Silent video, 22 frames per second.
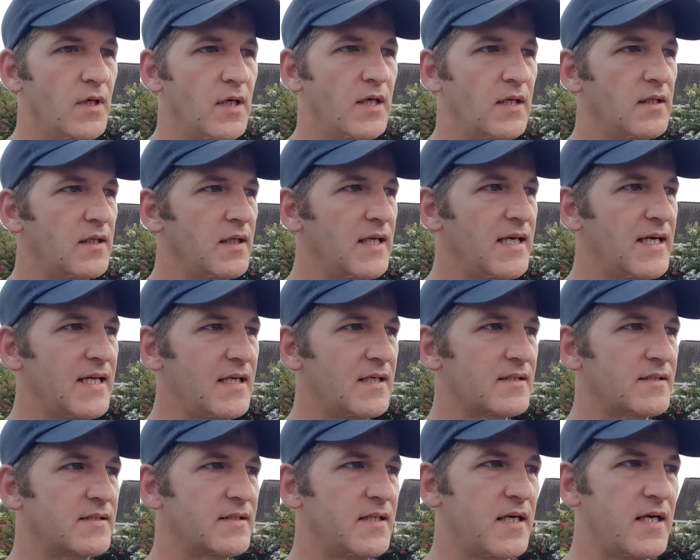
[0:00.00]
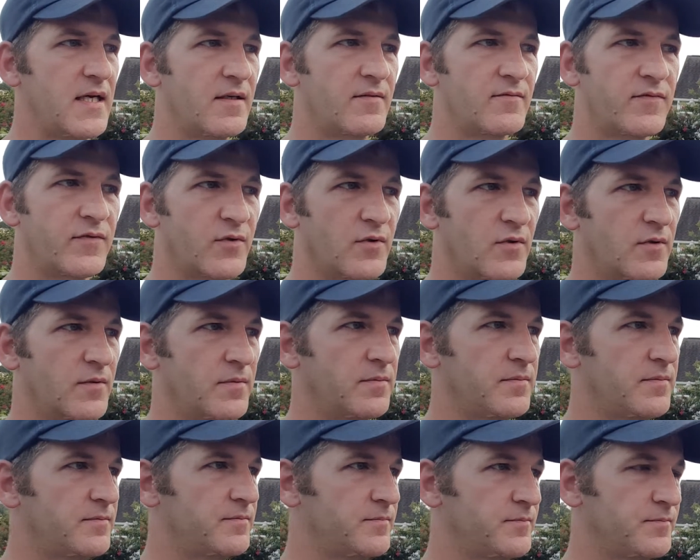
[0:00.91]
let it set for,
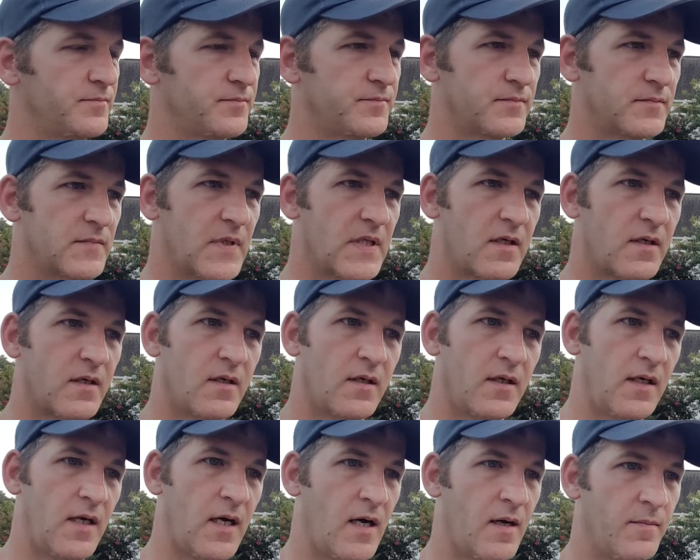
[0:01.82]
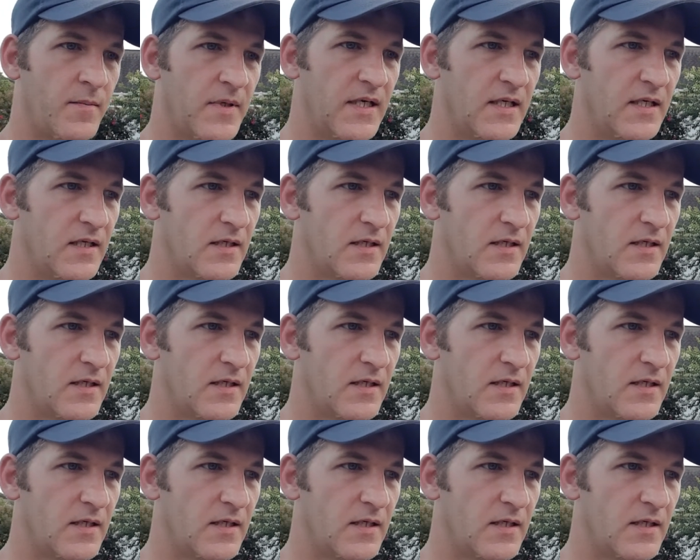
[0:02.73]
I mean,